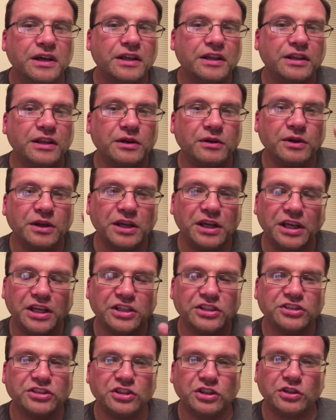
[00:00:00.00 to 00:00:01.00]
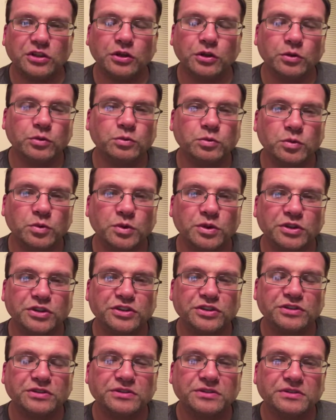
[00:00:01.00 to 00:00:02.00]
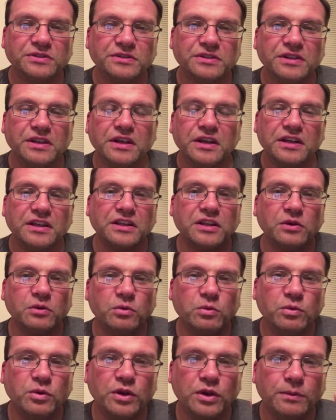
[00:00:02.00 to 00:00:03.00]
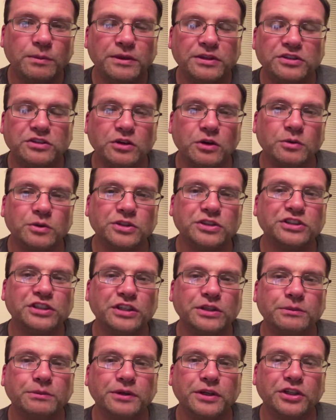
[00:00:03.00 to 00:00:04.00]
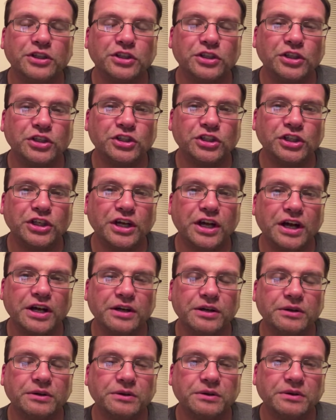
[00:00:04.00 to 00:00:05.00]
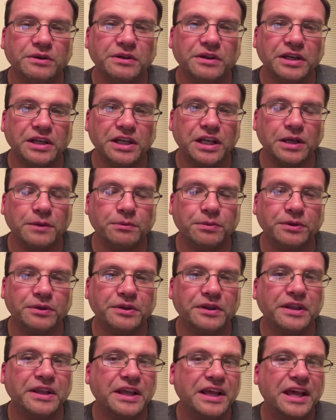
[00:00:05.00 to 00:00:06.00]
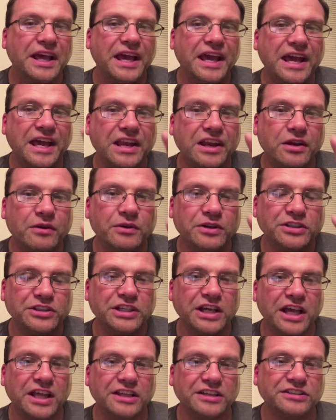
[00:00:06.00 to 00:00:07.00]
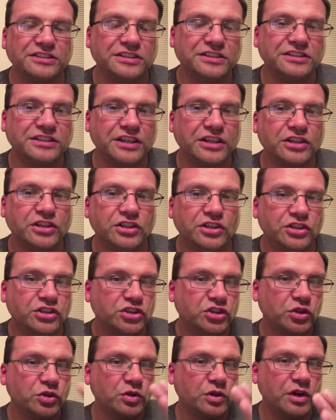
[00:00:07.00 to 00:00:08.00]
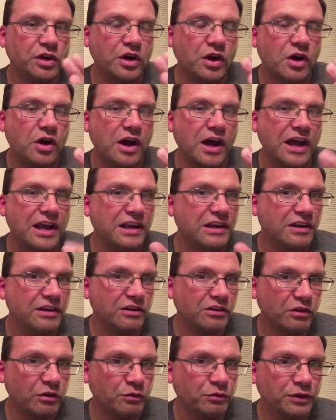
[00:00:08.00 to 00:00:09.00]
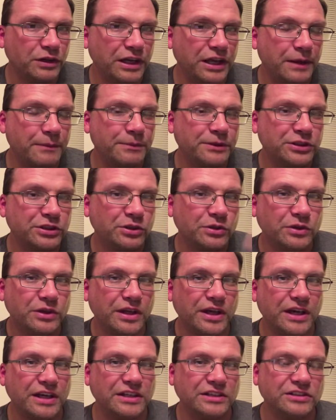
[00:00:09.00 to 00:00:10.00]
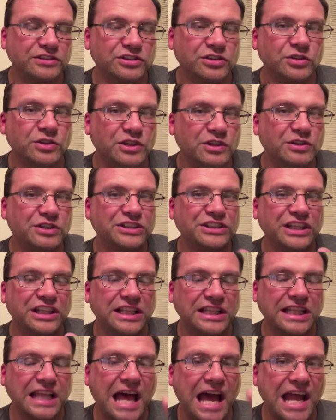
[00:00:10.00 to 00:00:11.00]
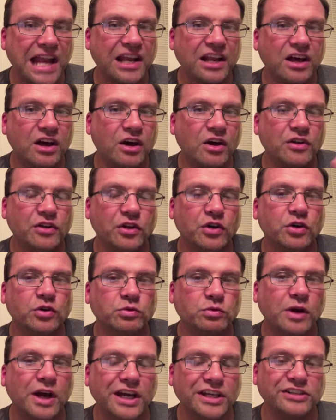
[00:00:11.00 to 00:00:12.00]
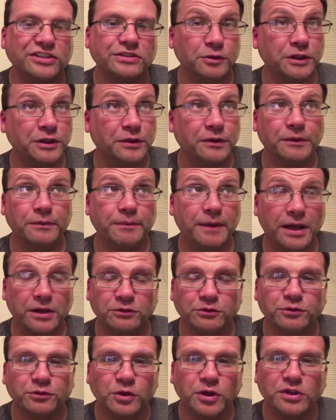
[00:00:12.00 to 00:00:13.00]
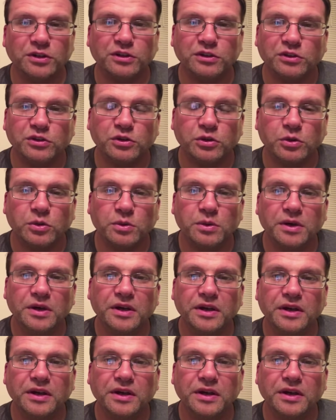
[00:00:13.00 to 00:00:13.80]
There is the Clone Wars. There will be Star Wars Celebration in Chicago in April. And there is Galaxy's Edge. So and don't forget Episode 9. So there is a lot on the horizon. You know, the Battlefront 2